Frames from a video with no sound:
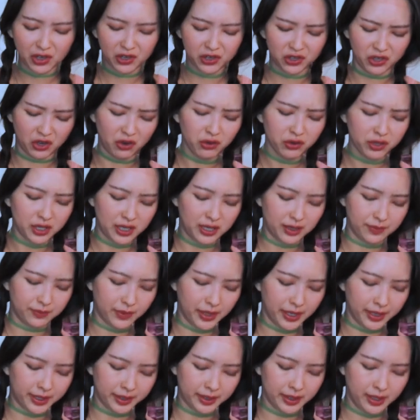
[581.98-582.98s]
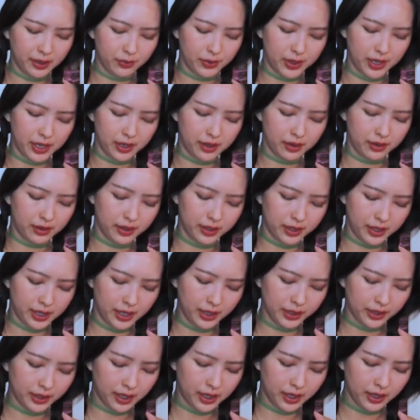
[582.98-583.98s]
salty, like seaweed. It
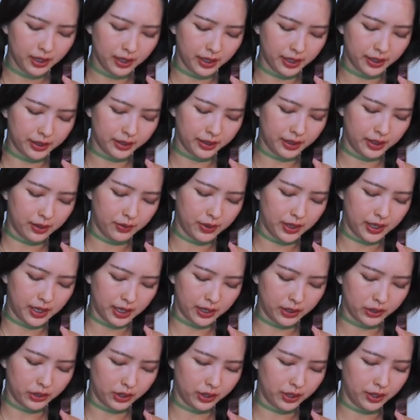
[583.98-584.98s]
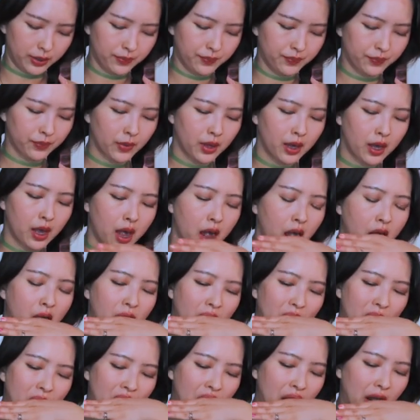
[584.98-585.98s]
tastes kind of like seaweed, actually.
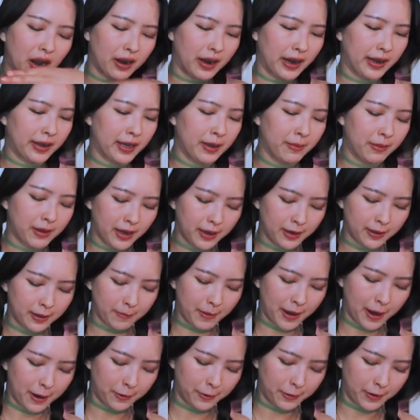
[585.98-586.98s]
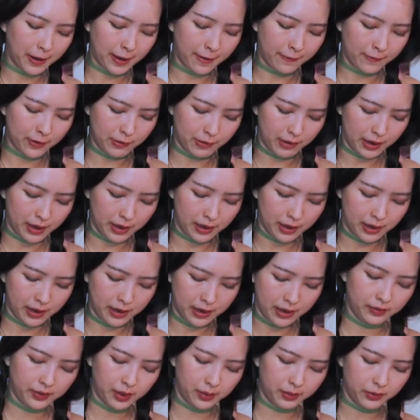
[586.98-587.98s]
Oh, I keep getting the powder everywhere.
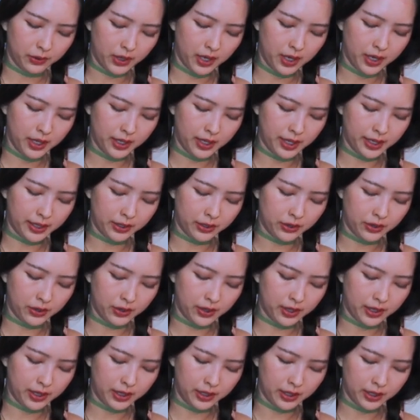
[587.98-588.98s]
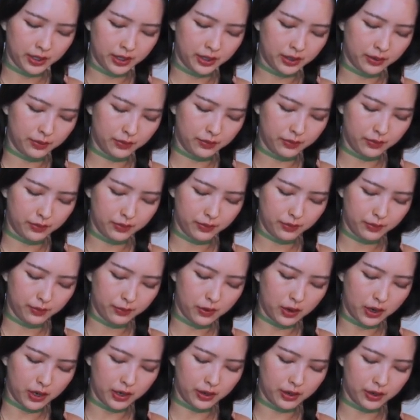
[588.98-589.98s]
I'm trying to like stir it into the
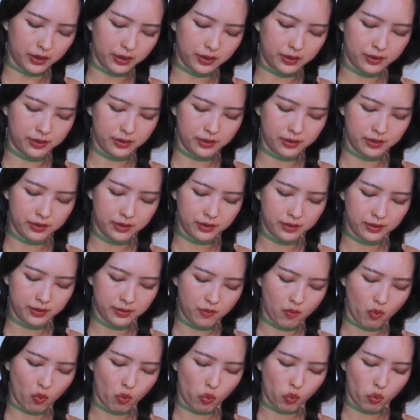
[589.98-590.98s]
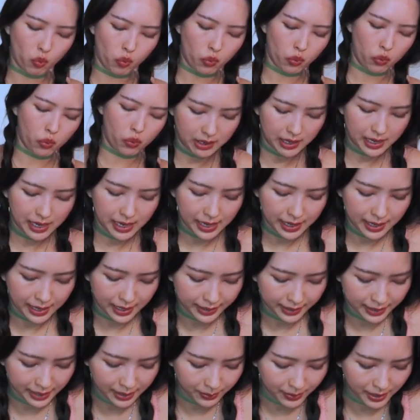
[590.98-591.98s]
water. Ah,
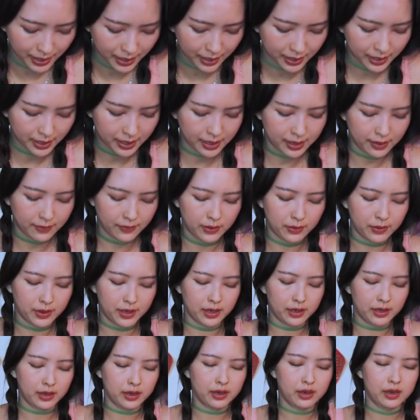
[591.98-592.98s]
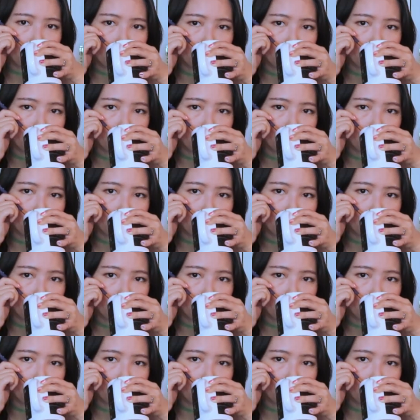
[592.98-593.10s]
I keep getting it everywhere.